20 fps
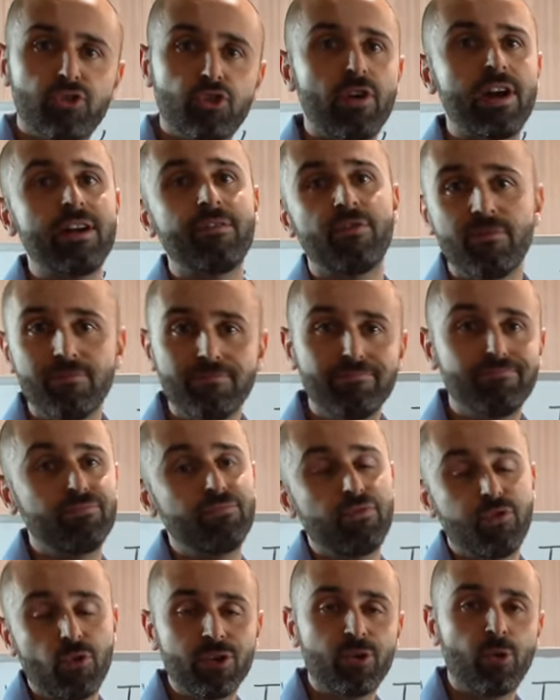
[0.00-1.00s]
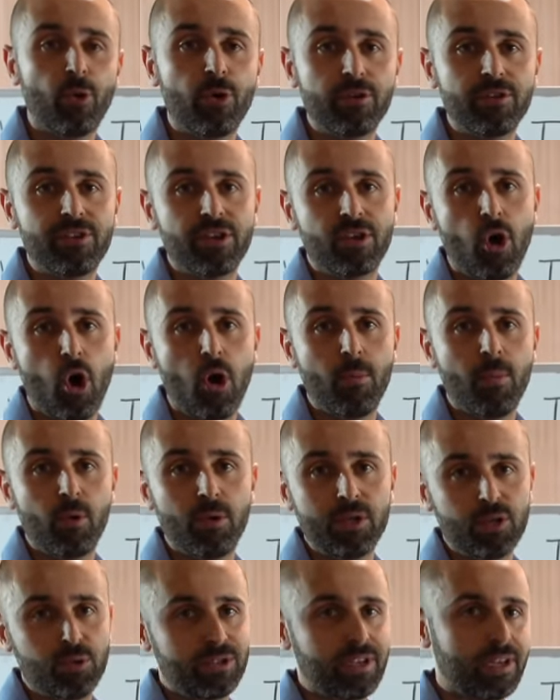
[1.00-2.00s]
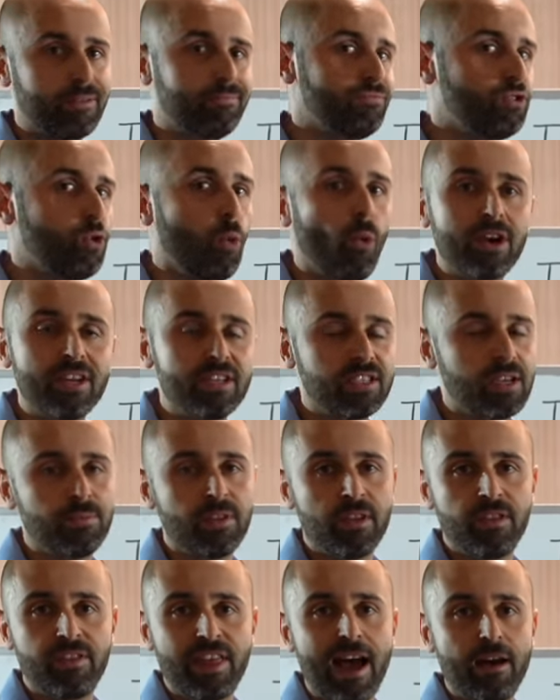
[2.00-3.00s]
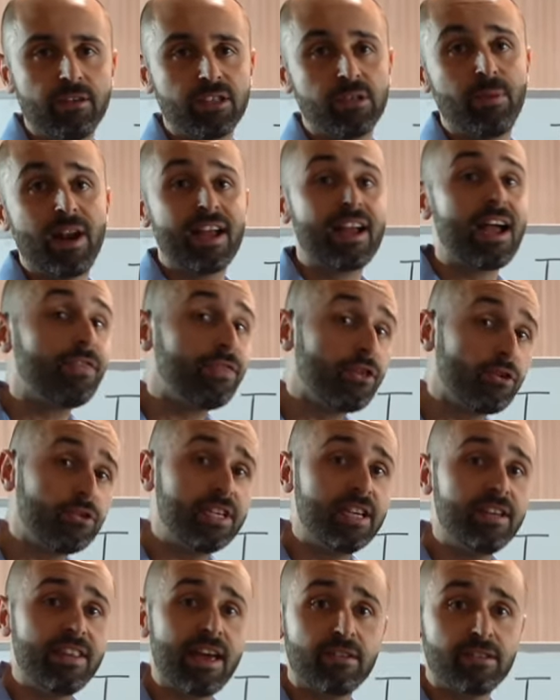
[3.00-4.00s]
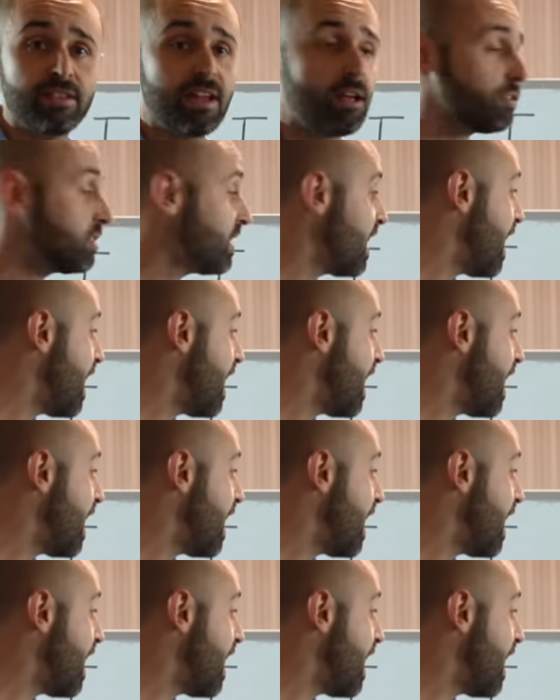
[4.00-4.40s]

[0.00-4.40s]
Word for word: trade for a Toyota Tacoma, which was like 20-something thousand, but I got $13,000